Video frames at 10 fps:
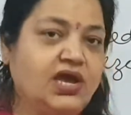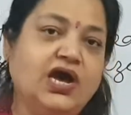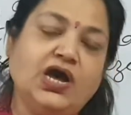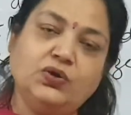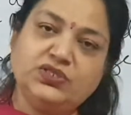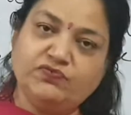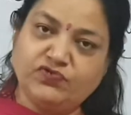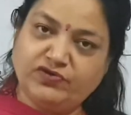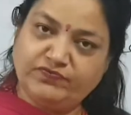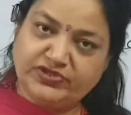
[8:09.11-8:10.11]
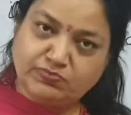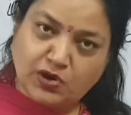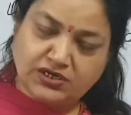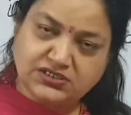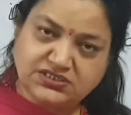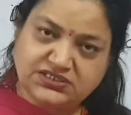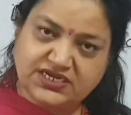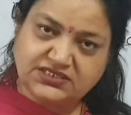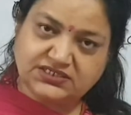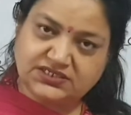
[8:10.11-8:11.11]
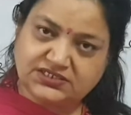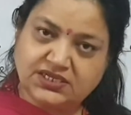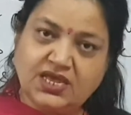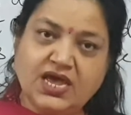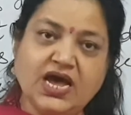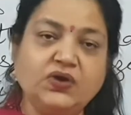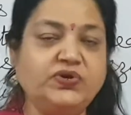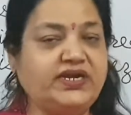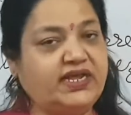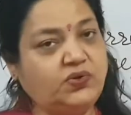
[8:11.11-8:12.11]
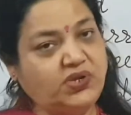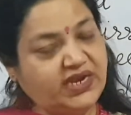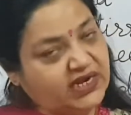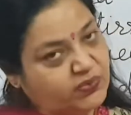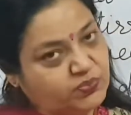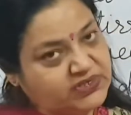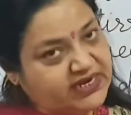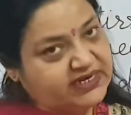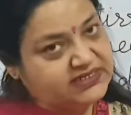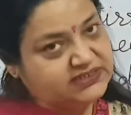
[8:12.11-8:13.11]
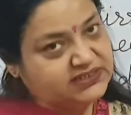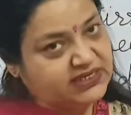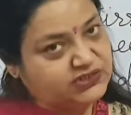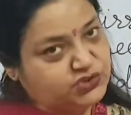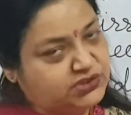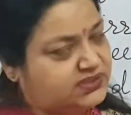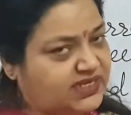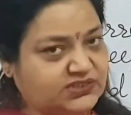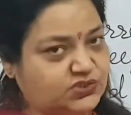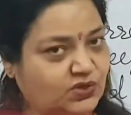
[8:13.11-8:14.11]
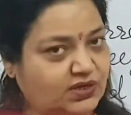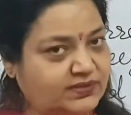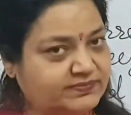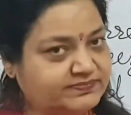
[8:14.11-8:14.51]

how the verb with modals changes, how interrogative sentence change. That's all.